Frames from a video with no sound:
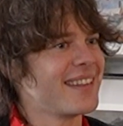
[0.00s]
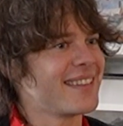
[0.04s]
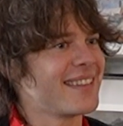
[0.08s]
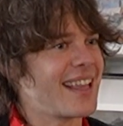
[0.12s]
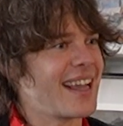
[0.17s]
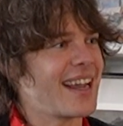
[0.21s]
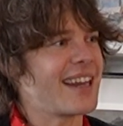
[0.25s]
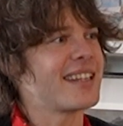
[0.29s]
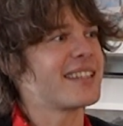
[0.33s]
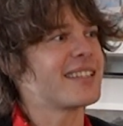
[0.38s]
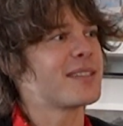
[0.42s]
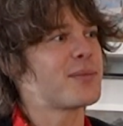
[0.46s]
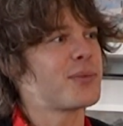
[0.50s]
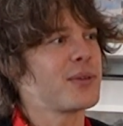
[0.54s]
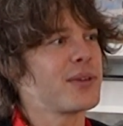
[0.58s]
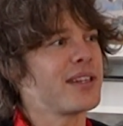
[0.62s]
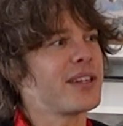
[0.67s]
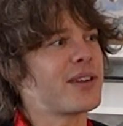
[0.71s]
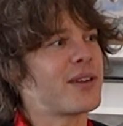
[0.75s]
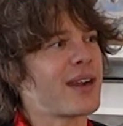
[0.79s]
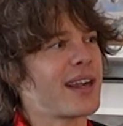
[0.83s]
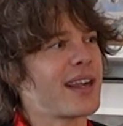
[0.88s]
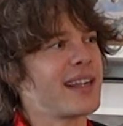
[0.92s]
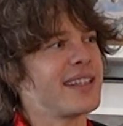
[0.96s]
that is
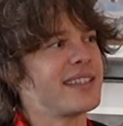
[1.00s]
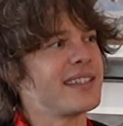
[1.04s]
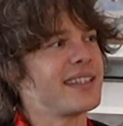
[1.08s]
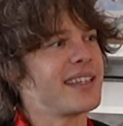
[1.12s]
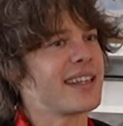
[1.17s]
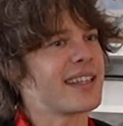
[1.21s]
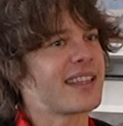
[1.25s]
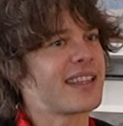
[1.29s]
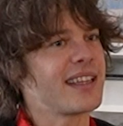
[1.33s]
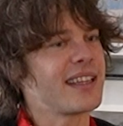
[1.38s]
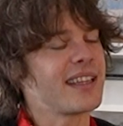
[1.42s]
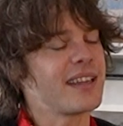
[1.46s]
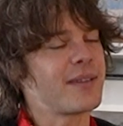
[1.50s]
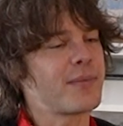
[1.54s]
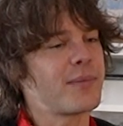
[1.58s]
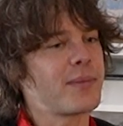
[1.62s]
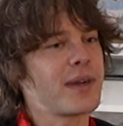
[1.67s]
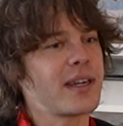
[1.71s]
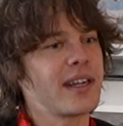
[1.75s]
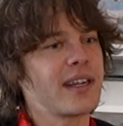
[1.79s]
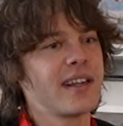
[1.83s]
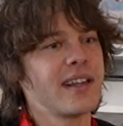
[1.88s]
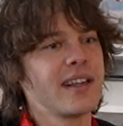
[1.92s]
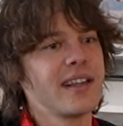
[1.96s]
pretty crazy, I think.
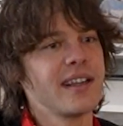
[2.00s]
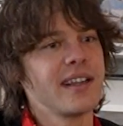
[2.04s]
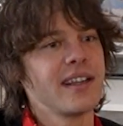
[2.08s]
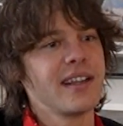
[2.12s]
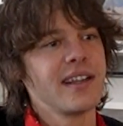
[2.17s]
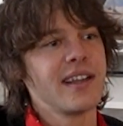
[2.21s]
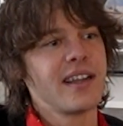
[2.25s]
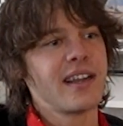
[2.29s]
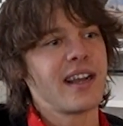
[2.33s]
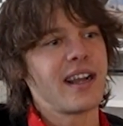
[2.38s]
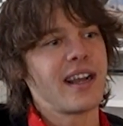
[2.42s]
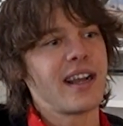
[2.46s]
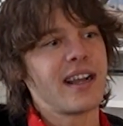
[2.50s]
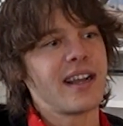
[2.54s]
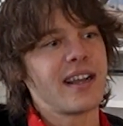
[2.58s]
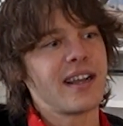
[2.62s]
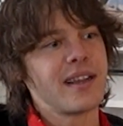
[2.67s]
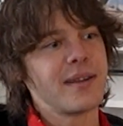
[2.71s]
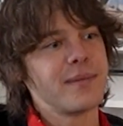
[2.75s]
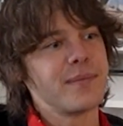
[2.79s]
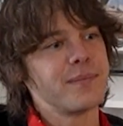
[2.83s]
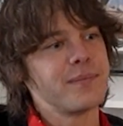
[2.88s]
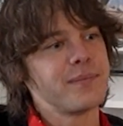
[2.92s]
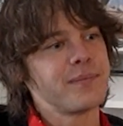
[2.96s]
But
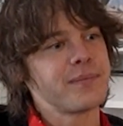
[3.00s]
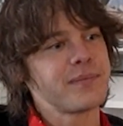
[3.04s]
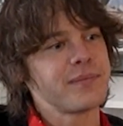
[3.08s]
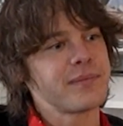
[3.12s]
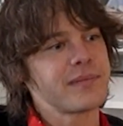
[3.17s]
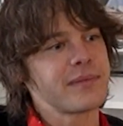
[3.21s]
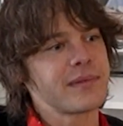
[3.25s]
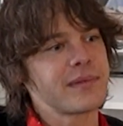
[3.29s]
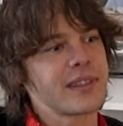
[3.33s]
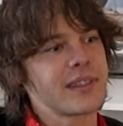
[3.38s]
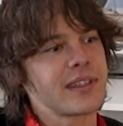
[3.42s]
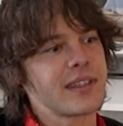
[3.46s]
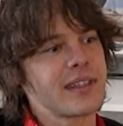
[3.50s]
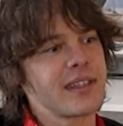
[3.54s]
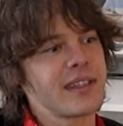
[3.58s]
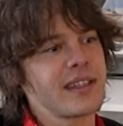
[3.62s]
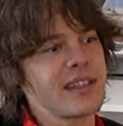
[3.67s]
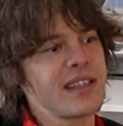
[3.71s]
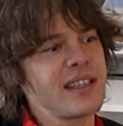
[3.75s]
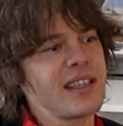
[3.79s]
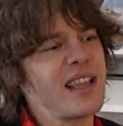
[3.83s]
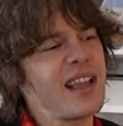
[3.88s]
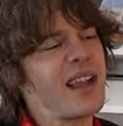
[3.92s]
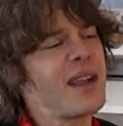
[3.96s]

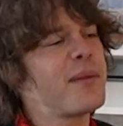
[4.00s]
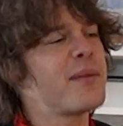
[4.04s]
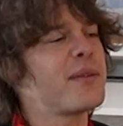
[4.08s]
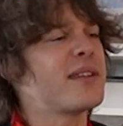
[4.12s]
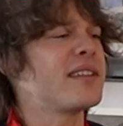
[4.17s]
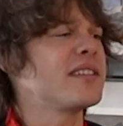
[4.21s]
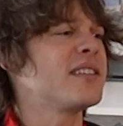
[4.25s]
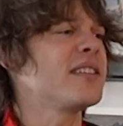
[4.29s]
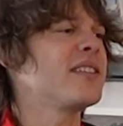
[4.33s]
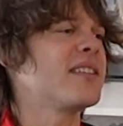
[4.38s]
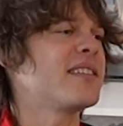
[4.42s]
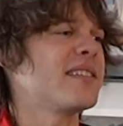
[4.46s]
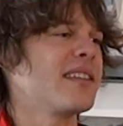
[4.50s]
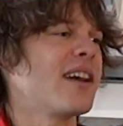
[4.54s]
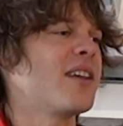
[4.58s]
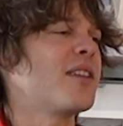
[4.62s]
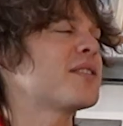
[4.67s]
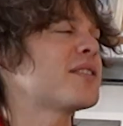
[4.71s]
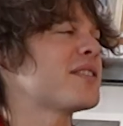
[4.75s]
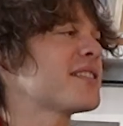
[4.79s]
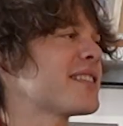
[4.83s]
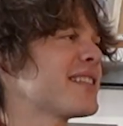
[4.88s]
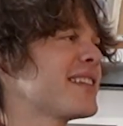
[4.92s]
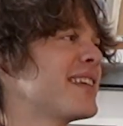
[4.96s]
yeah, I mean,
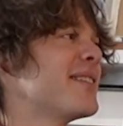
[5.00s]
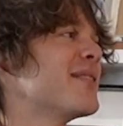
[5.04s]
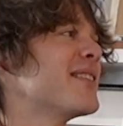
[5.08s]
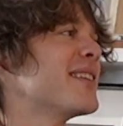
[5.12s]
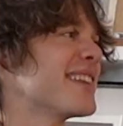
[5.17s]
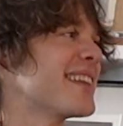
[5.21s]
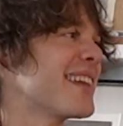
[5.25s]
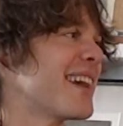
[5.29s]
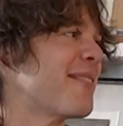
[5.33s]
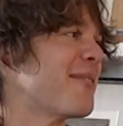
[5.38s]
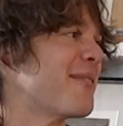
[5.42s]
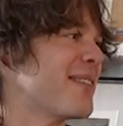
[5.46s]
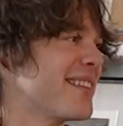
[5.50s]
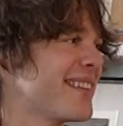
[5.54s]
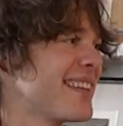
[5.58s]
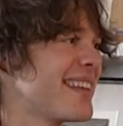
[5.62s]
I'll just leave it at that one.